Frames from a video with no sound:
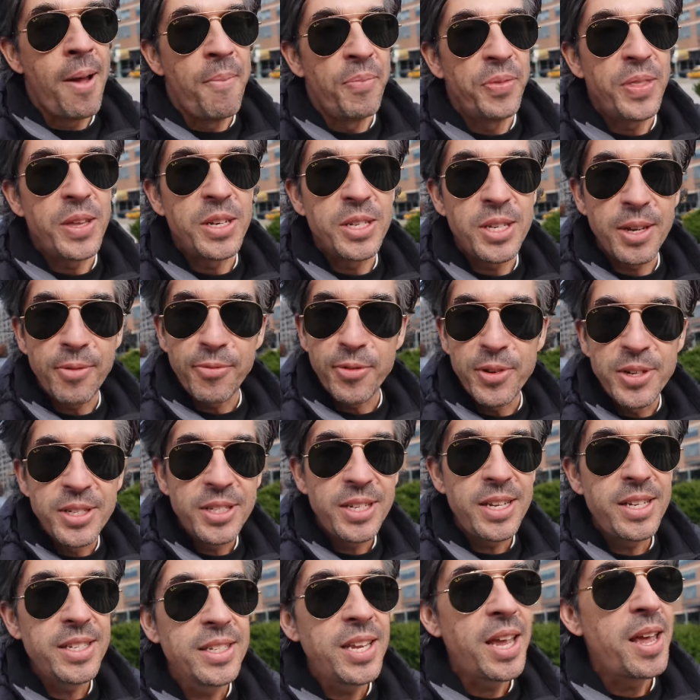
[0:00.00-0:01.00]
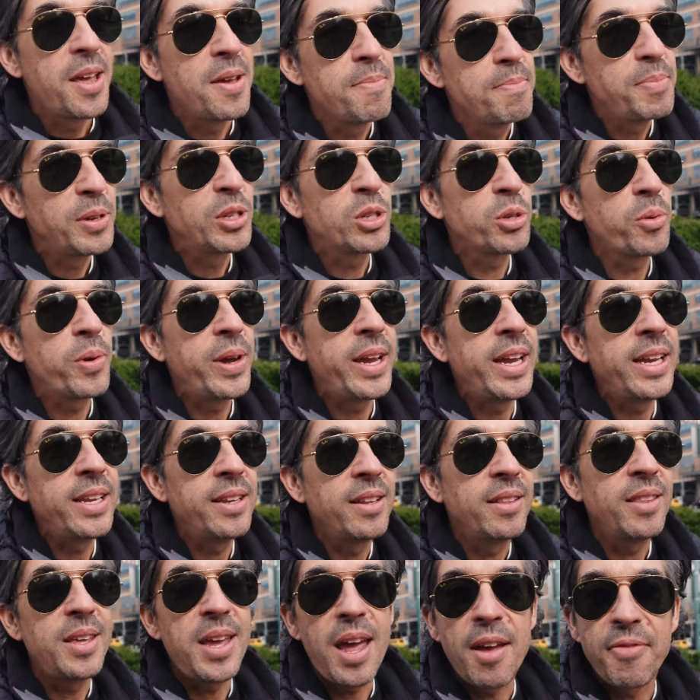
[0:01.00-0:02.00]
the differences
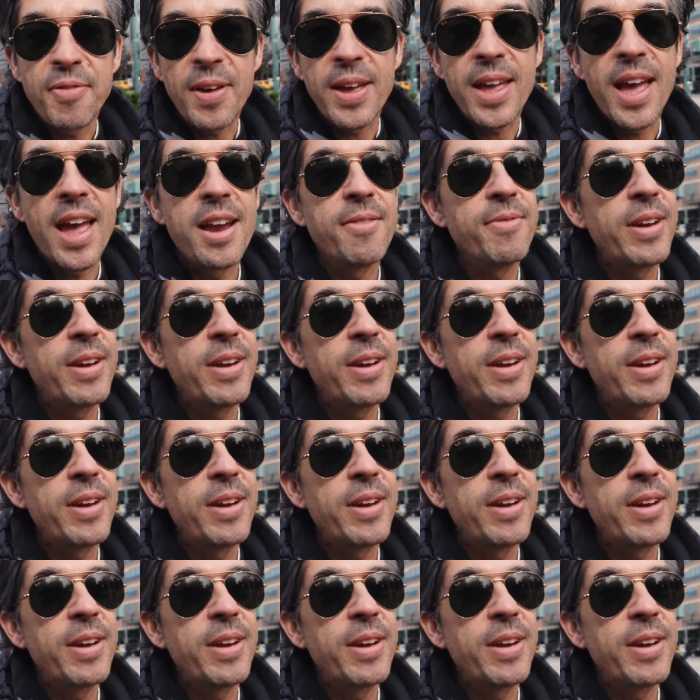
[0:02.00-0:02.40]
between the FAA